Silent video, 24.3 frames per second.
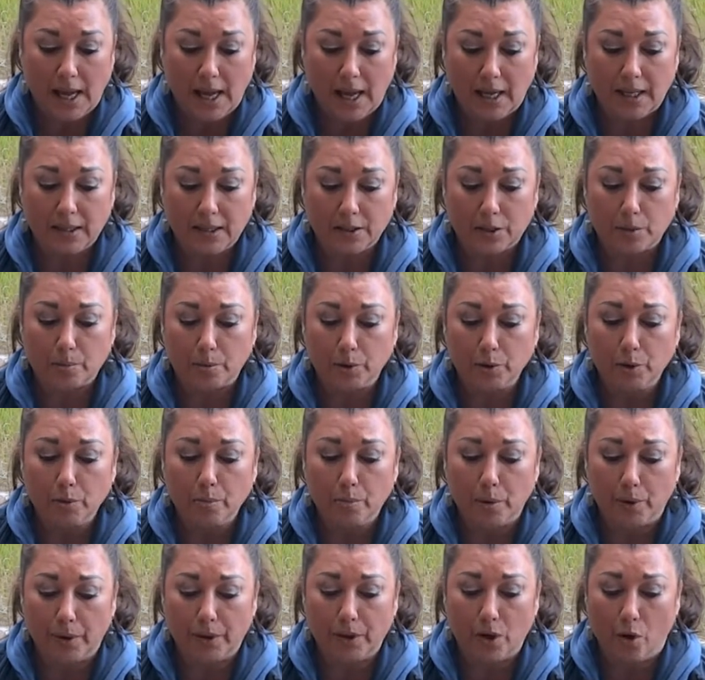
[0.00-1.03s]
and its
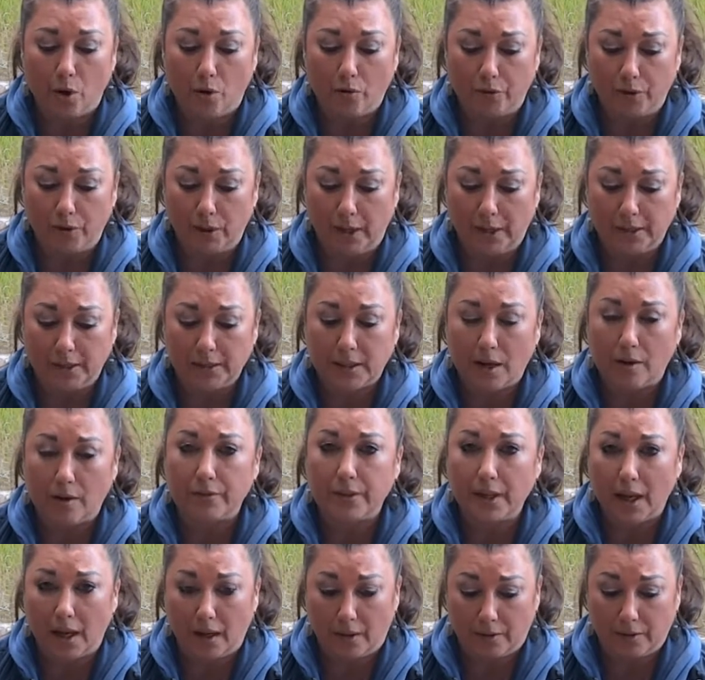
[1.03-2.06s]
blueprint overlays of
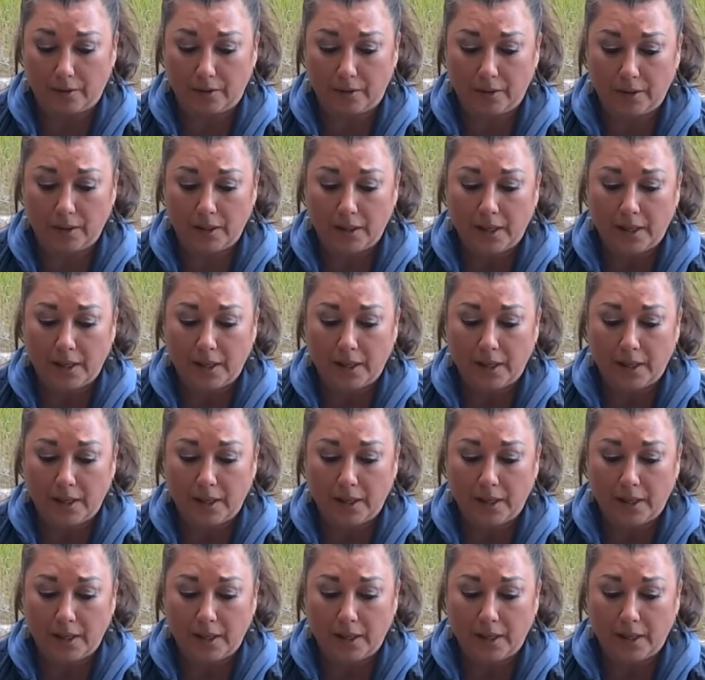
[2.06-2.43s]
death.